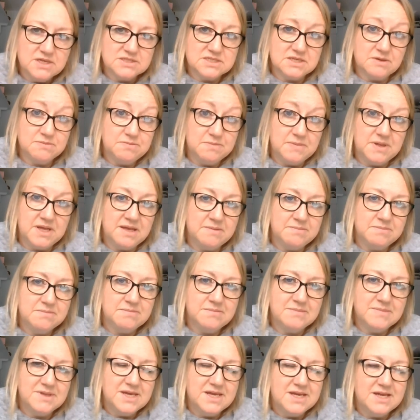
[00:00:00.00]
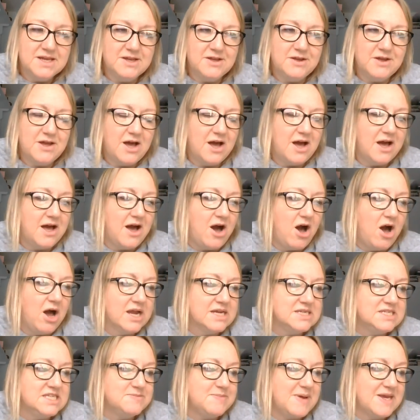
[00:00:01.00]
So
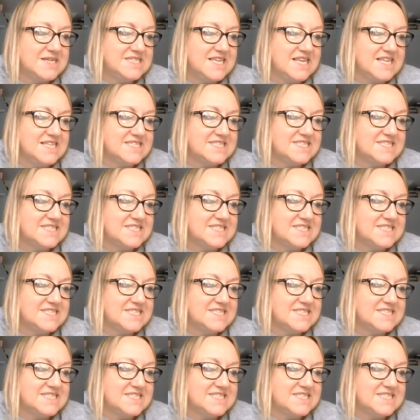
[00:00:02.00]
Hyde is basically